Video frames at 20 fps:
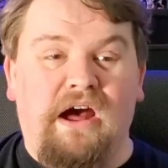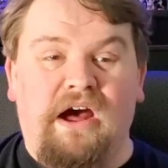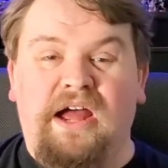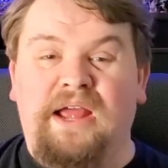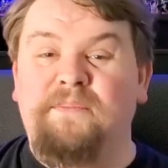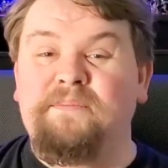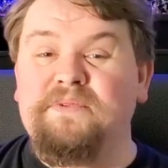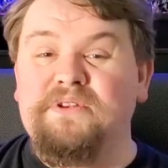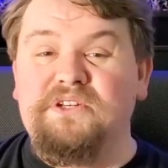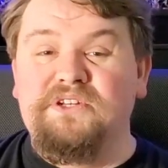
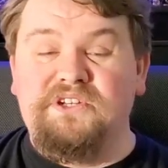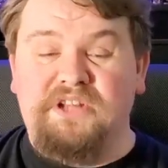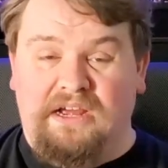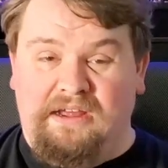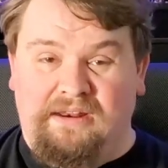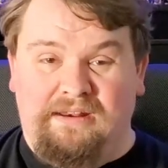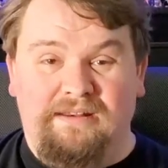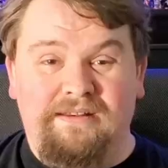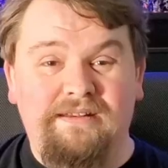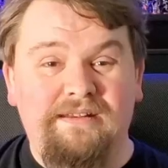I'm
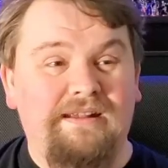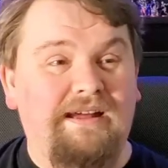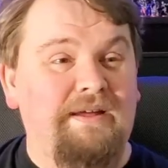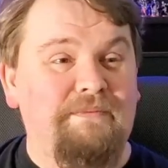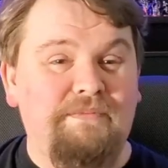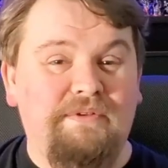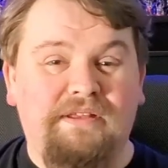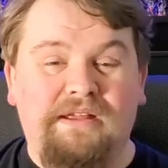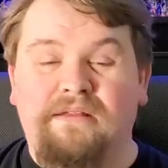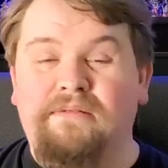
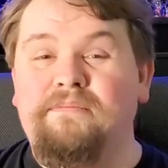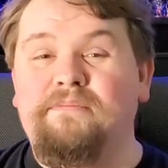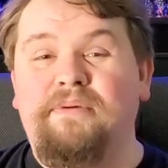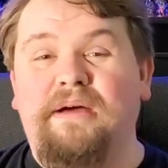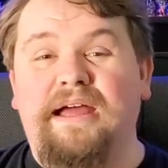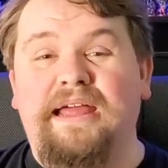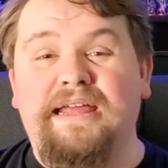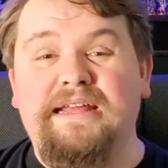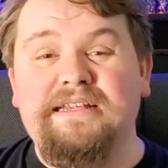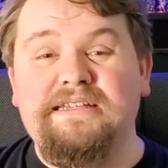done
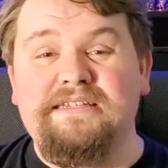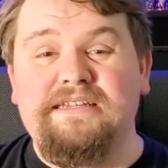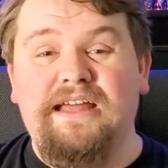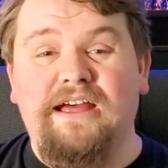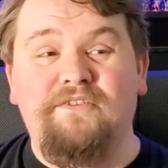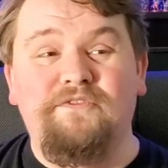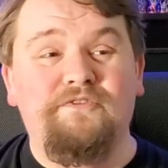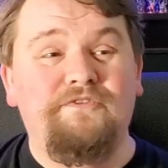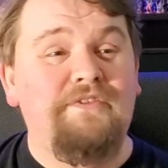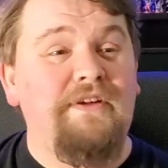buying
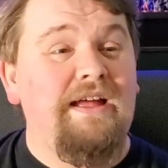stuff,